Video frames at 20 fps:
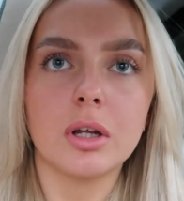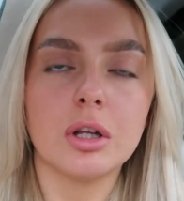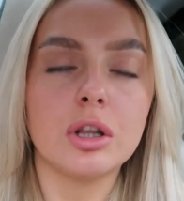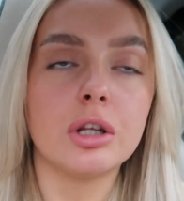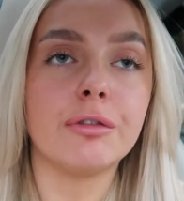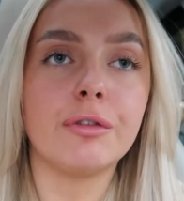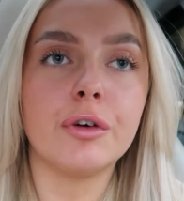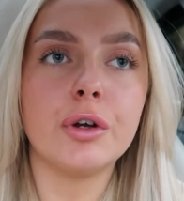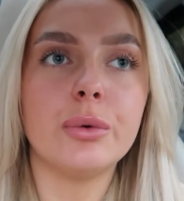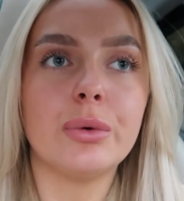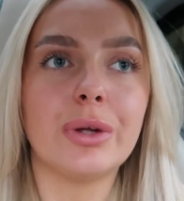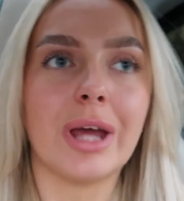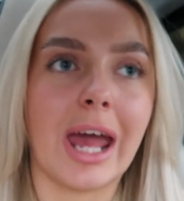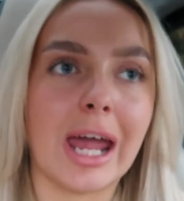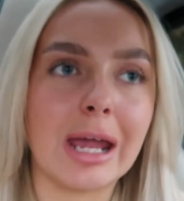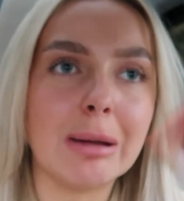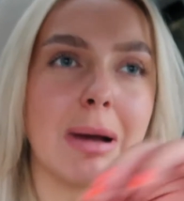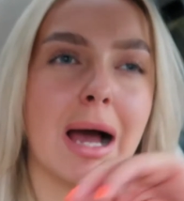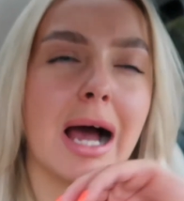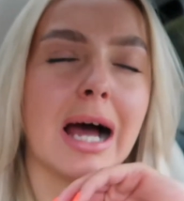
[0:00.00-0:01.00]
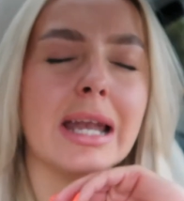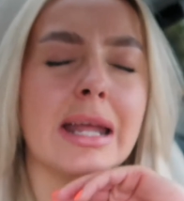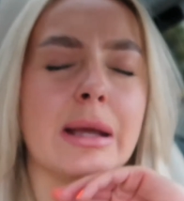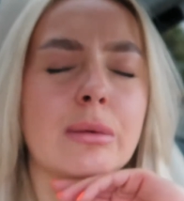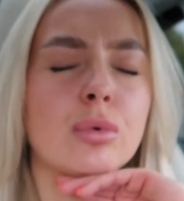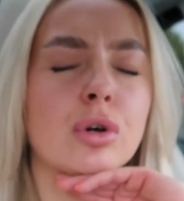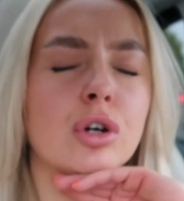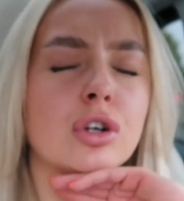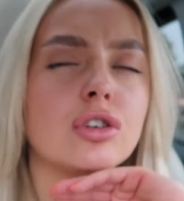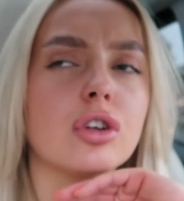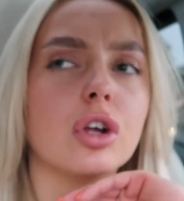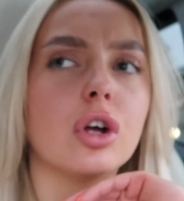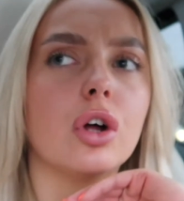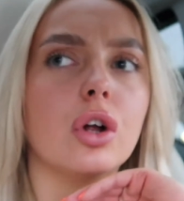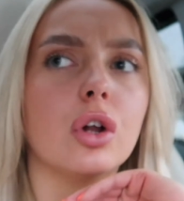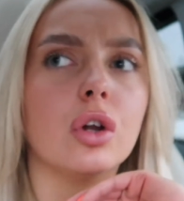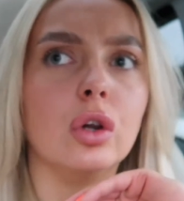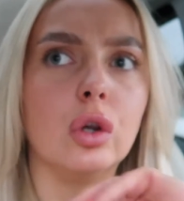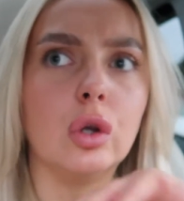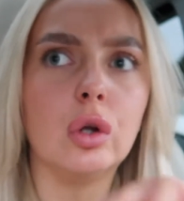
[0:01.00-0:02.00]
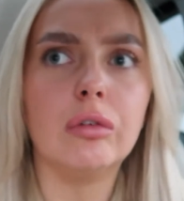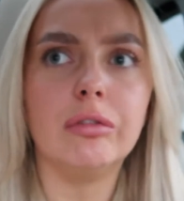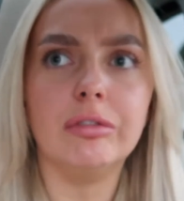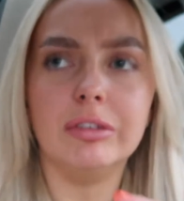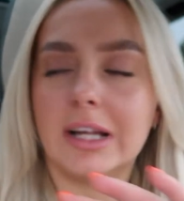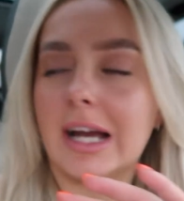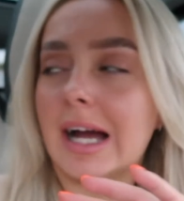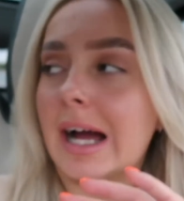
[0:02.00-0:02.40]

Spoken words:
the food came and it was lovely.